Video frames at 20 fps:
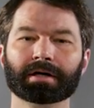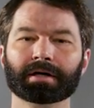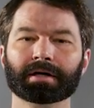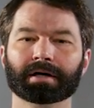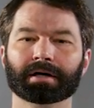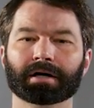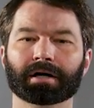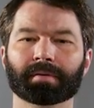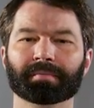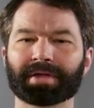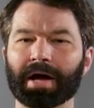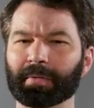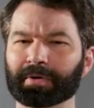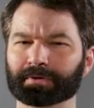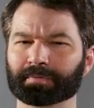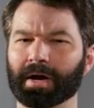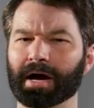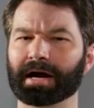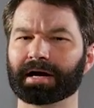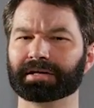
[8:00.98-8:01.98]
That
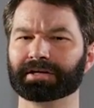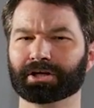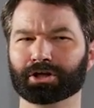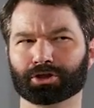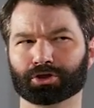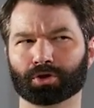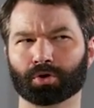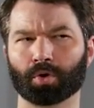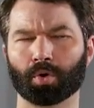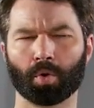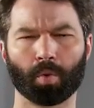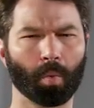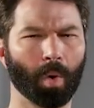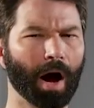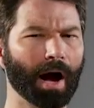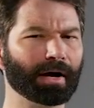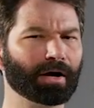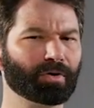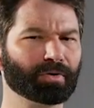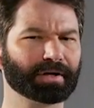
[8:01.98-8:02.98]
was my initial
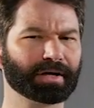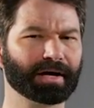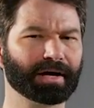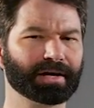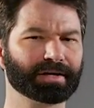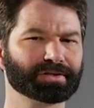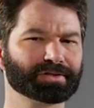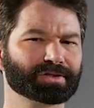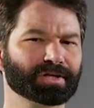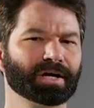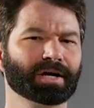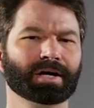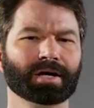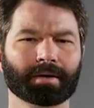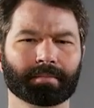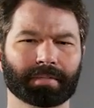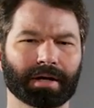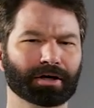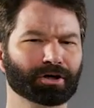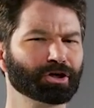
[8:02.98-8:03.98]
wild guess,
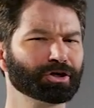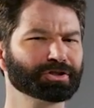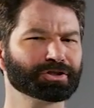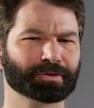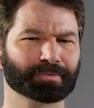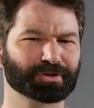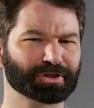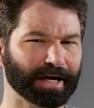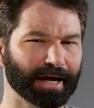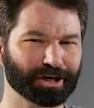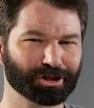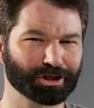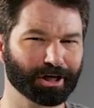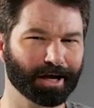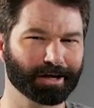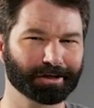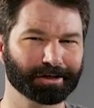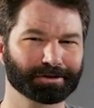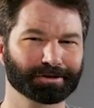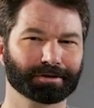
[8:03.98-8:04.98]
but I couldn't
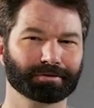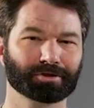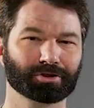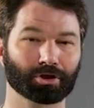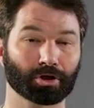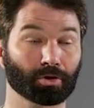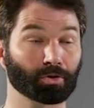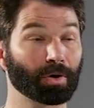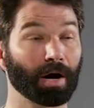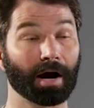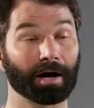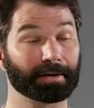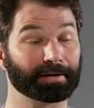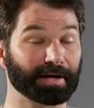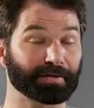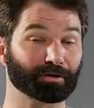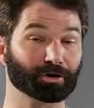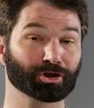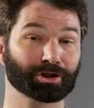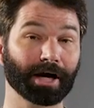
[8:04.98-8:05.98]
substantiate it, so I
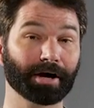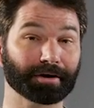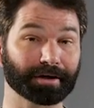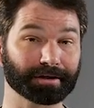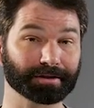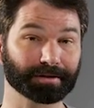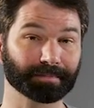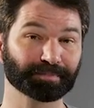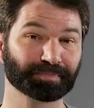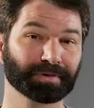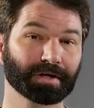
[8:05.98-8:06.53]
never shared it.